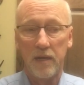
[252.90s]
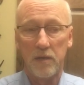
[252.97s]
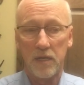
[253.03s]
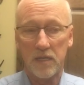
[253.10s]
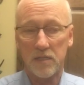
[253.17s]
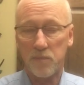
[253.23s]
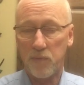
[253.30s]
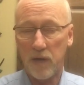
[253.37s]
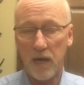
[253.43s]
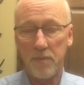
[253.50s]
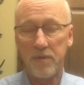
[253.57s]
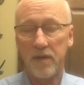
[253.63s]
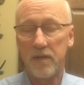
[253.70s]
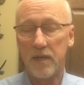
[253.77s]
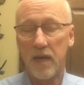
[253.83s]
it's
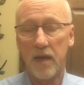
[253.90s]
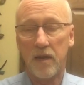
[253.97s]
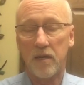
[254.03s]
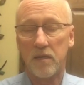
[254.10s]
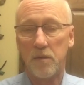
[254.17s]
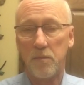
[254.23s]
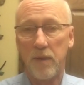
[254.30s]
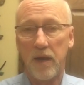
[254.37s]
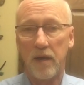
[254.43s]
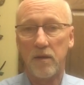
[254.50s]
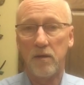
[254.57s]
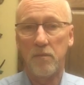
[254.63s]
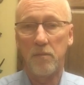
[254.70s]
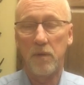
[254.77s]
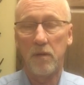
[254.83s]
probably not going
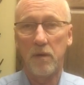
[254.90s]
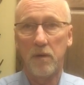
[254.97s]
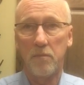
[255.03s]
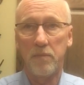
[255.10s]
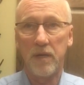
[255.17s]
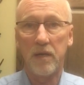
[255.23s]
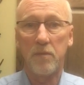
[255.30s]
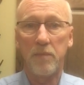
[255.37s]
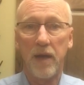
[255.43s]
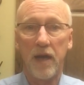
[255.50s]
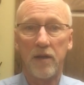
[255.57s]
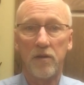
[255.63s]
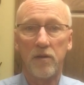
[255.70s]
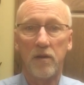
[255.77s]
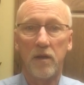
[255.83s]
to be a
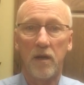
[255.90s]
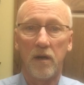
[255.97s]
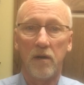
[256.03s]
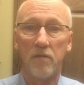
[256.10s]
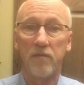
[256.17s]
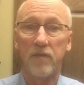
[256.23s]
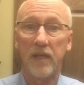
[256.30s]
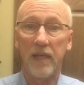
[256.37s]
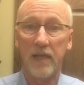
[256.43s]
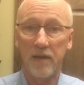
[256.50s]
matter of